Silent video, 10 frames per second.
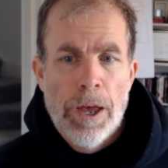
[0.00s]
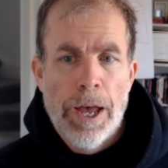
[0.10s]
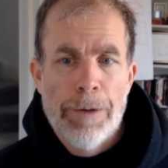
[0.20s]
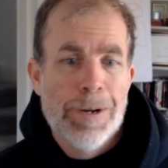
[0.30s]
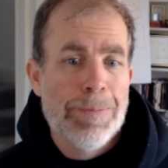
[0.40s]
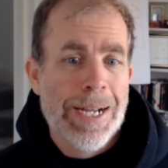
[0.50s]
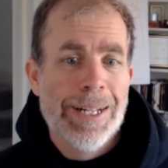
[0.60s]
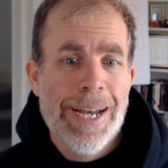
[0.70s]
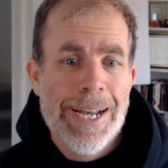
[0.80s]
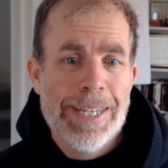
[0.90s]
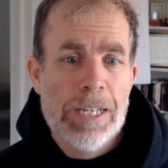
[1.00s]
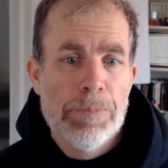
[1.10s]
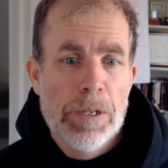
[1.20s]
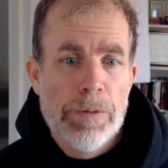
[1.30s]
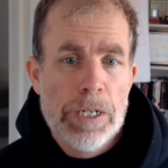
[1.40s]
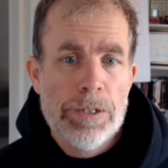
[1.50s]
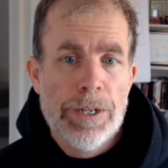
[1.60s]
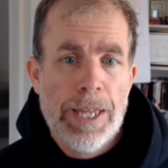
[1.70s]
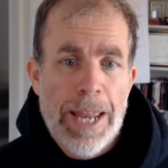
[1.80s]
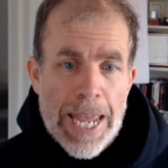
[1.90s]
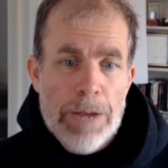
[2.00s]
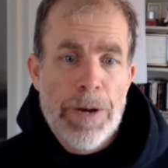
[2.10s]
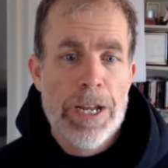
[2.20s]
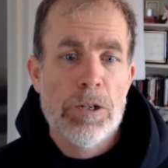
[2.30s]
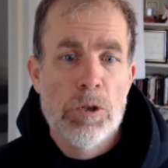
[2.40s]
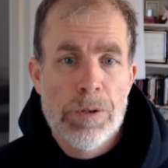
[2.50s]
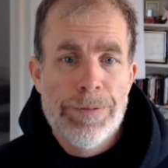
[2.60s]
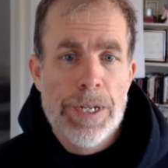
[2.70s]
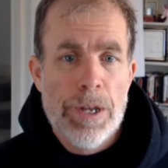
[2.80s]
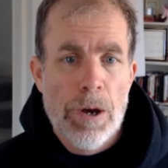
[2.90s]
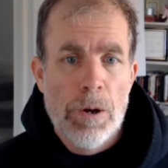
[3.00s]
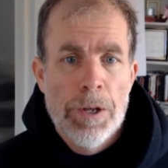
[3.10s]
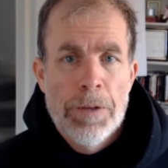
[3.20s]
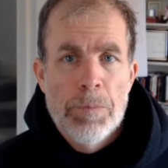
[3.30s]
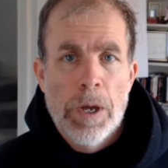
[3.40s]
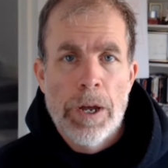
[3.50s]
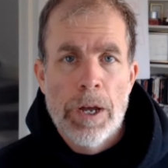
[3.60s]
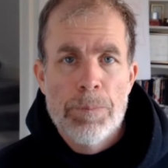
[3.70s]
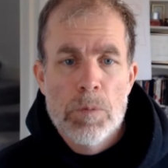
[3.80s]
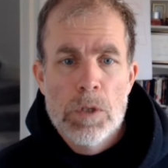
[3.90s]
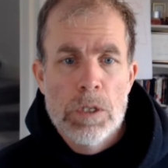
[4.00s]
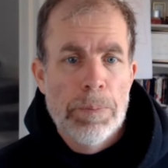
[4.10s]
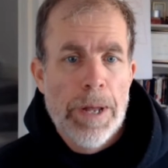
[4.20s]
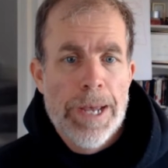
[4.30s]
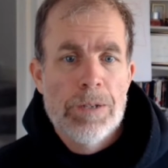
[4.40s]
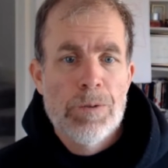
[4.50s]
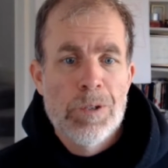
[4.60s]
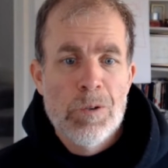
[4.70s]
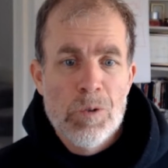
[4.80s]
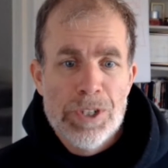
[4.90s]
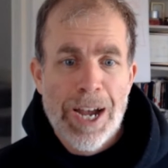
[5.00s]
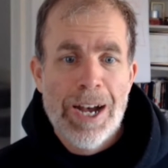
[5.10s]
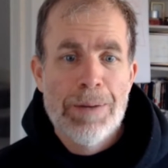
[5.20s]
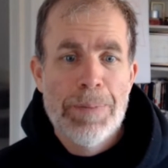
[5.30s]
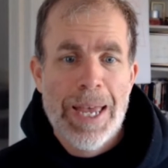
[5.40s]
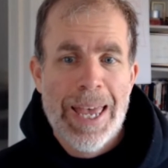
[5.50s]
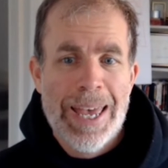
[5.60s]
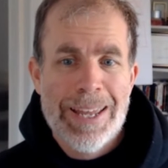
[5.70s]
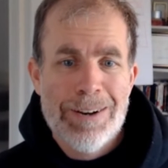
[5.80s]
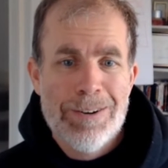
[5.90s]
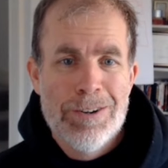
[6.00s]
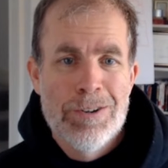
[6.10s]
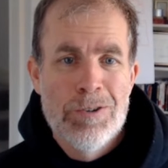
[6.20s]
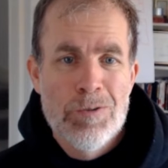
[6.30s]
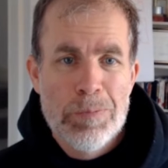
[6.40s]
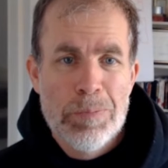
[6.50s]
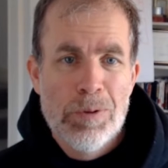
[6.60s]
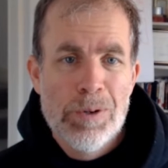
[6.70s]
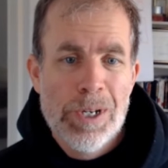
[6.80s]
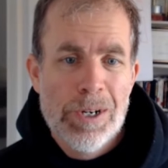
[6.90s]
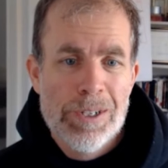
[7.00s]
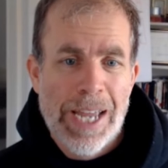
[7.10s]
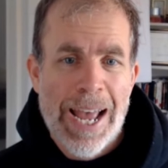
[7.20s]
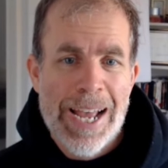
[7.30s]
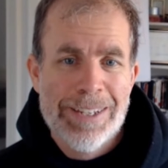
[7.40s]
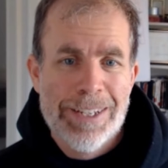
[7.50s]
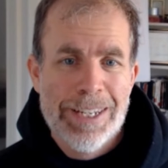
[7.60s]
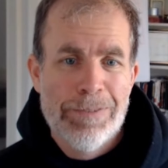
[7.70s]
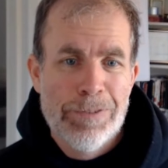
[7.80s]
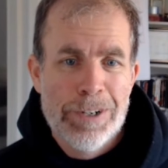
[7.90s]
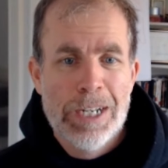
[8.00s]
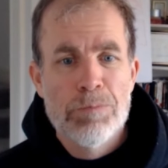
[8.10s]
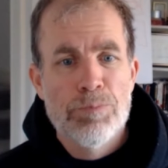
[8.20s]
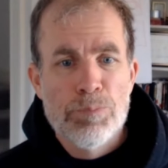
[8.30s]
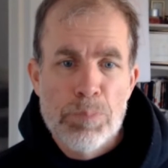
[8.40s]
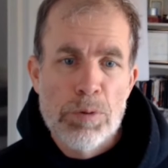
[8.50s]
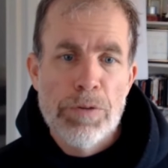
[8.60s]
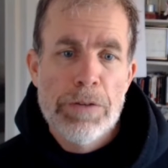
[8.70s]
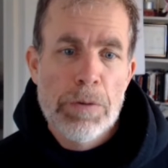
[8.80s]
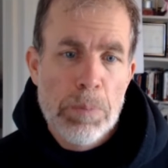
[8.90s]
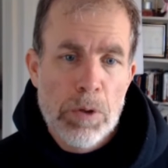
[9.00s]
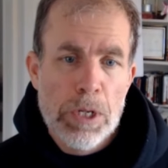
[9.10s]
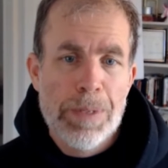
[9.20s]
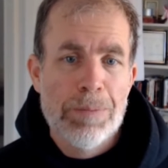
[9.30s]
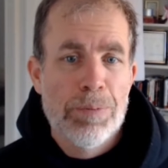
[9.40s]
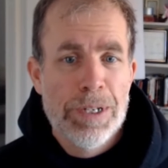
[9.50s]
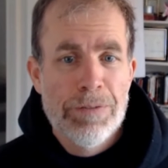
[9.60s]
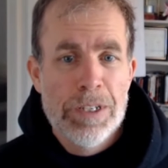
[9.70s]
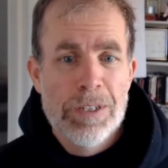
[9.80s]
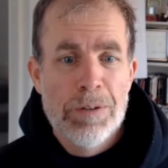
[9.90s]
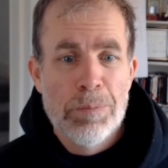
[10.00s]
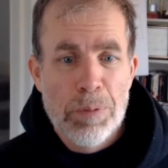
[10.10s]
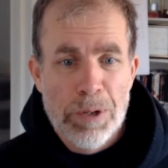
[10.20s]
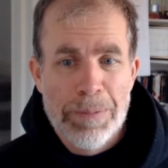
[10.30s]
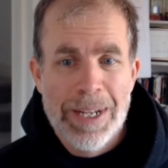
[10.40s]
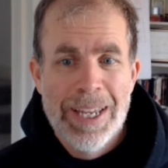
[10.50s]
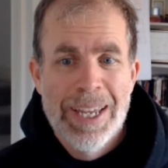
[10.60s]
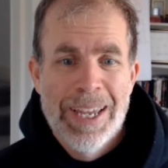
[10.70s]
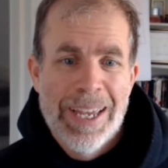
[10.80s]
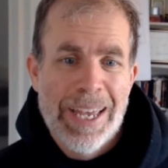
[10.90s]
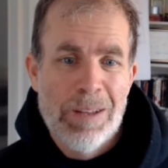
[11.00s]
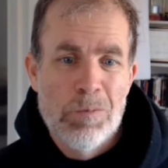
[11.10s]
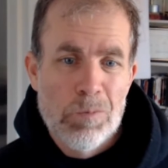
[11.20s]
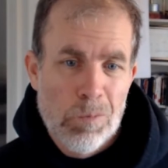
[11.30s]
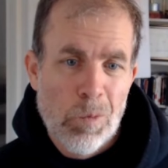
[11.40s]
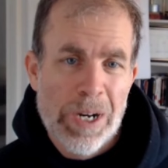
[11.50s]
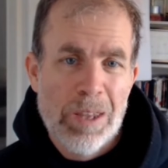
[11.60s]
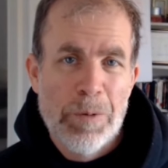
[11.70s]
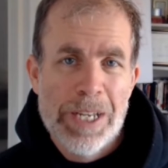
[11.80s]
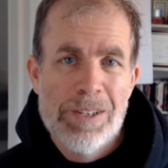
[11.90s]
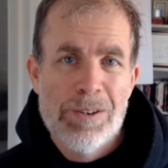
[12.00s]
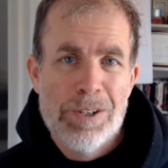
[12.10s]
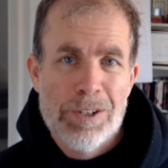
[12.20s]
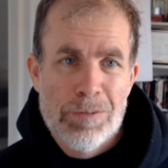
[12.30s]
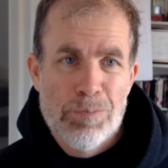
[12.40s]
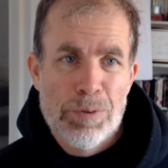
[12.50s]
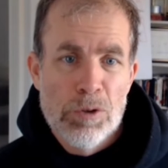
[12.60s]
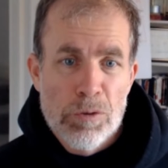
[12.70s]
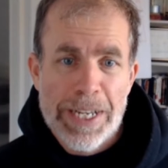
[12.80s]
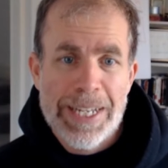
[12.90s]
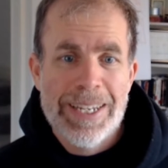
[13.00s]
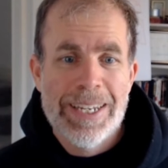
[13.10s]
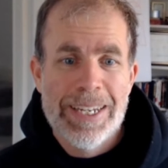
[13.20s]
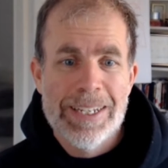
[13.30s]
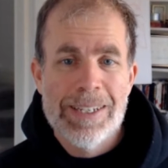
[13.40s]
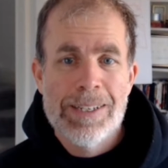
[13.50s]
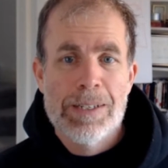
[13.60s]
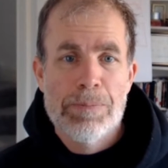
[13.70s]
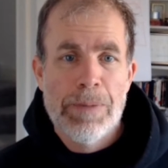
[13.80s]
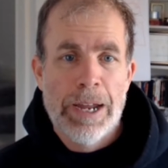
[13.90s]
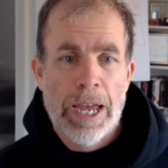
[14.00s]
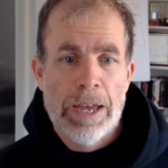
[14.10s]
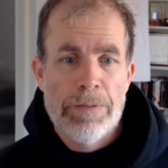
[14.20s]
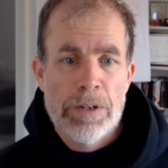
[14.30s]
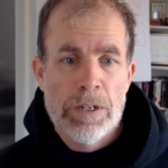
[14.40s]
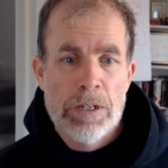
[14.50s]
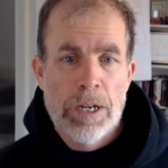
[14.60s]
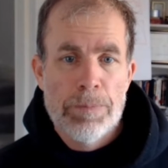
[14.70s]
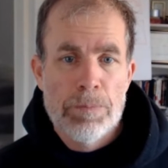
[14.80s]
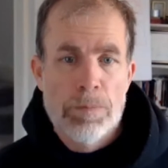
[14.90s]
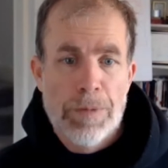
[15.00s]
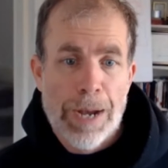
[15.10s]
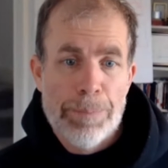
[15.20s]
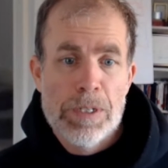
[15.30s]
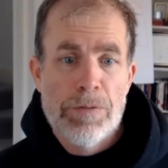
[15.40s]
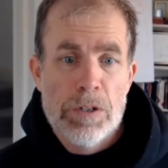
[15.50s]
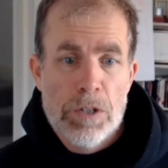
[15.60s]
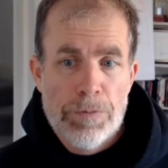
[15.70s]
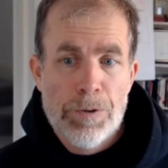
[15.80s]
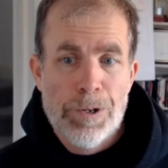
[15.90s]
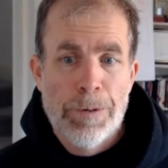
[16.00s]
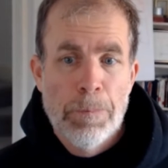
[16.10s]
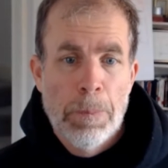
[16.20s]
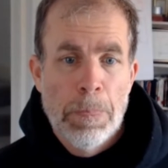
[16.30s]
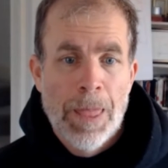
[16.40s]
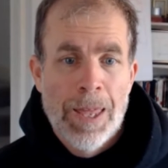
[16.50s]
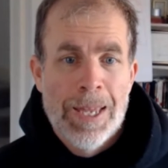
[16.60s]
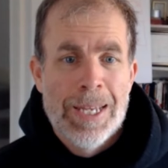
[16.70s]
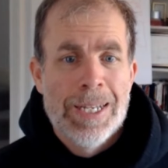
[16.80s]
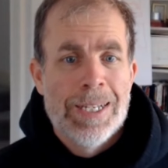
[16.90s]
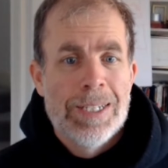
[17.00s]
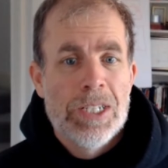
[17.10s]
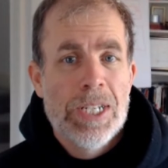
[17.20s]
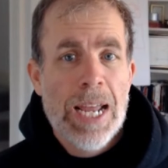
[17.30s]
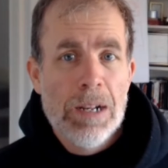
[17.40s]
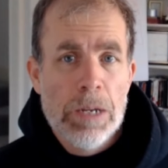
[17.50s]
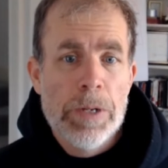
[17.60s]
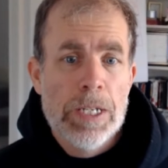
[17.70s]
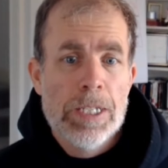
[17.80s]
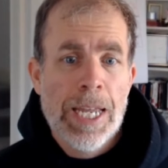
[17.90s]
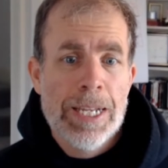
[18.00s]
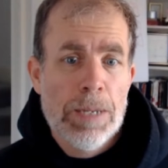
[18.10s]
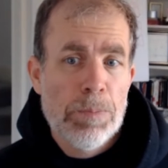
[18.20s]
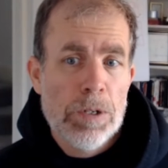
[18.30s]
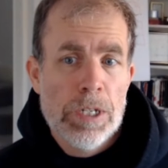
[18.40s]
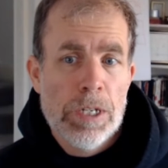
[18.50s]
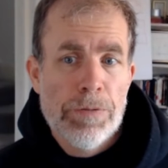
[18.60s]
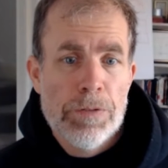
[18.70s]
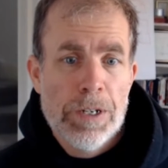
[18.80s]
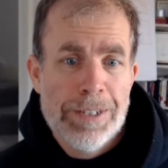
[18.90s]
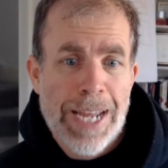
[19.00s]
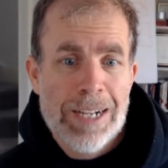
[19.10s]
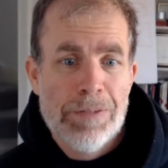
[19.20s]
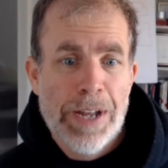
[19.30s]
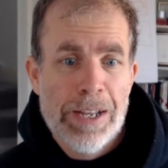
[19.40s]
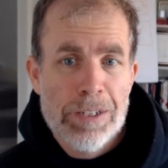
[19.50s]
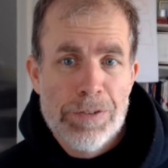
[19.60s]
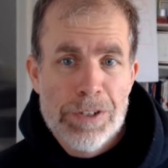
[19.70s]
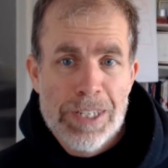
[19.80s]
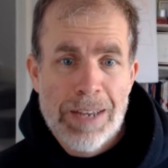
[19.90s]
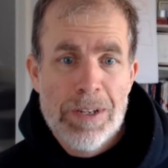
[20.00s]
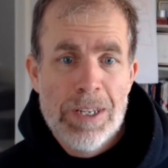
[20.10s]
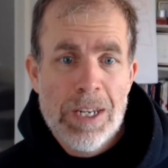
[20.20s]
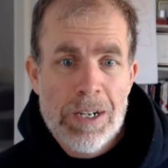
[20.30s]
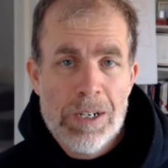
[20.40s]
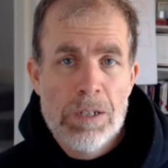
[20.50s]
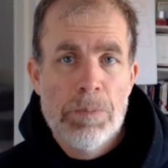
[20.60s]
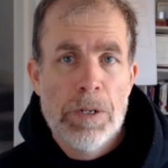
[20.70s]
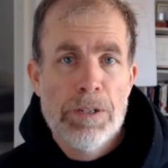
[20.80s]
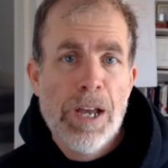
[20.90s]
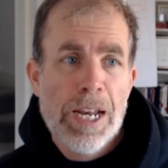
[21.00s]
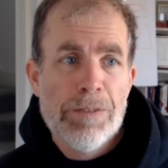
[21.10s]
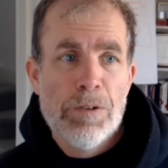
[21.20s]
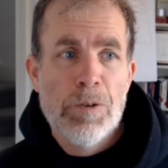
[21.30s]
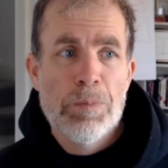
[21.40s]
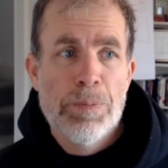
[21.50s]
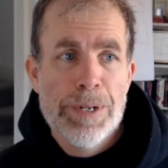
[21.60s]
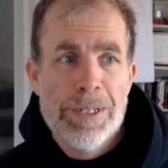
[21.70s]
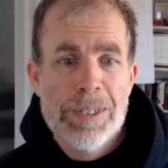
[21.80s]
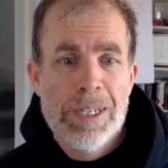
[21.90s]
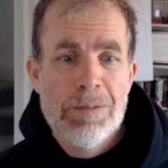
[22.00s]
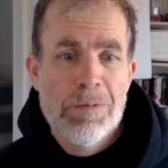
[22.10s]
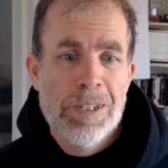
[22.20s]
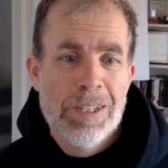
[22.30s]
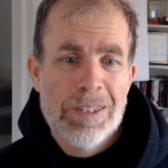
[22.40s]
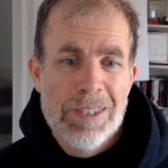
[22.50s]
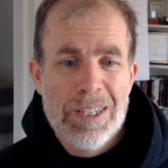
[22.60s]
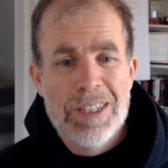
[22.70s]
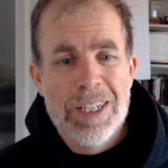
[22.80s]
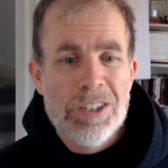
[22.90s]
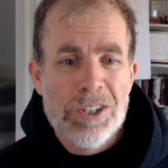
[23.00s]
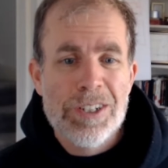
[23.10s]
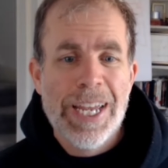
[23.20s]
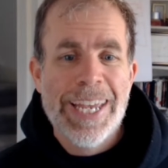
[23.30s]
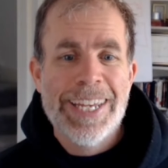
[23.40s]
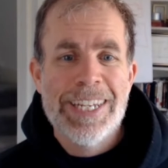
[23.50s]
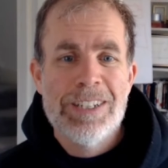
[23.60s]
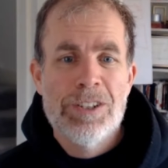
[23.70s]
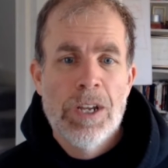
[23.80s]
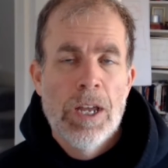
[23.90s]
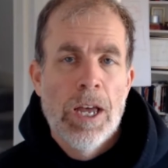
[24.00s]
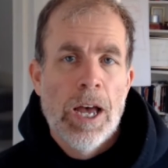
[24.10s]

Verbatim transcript: Uh, one of my clients asked me the question that, hey, why not shoot a video? Um, she's applying to a new job, and her new employer is asking for kind of proof of employment, previous employment. And one of the ways you could prove it is by having um, copies of your T4 generally we say keep your, your tax files for seven years, but not everyone prints it, and it's the digital age.